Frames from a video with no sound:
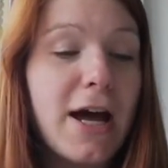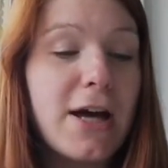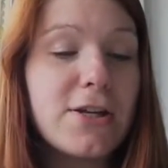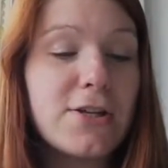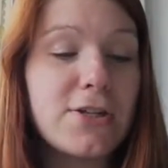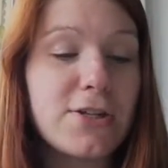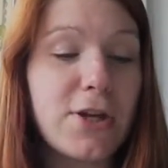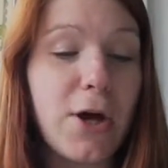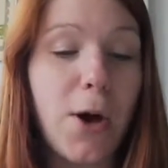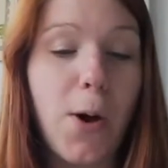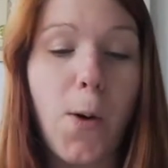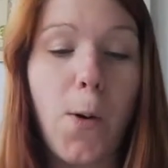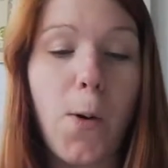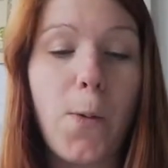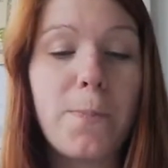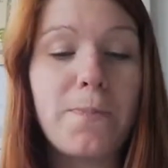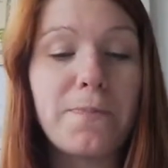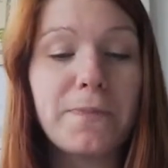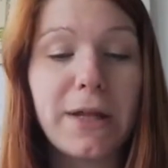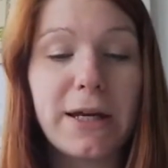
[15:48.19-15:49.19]

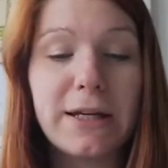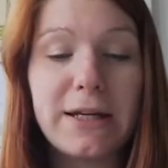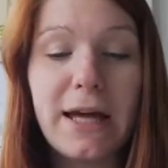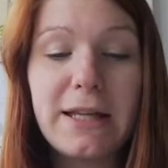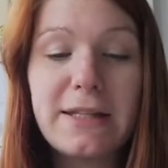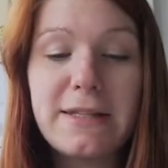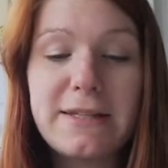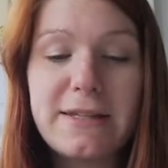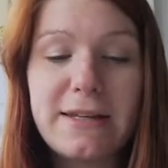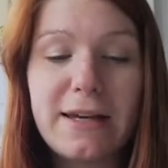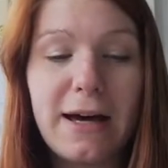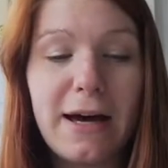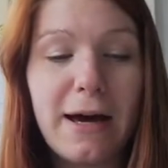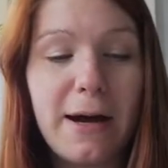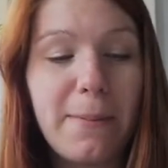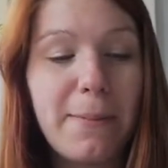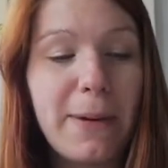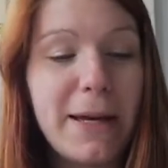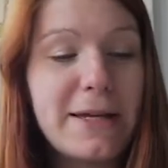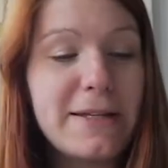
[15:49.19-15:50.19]
So that's
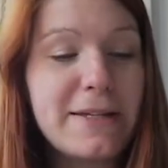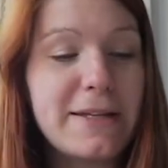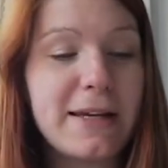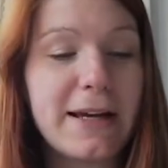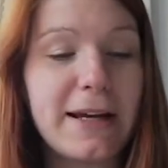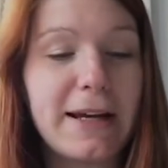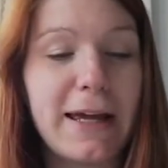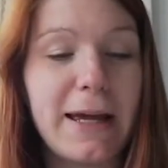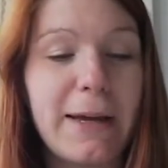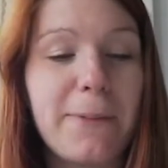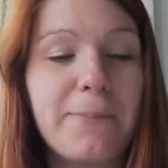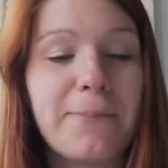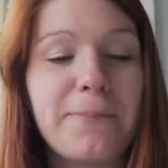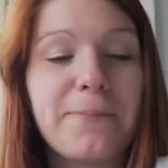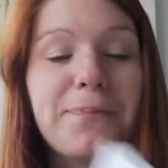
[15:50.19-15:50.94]
basically,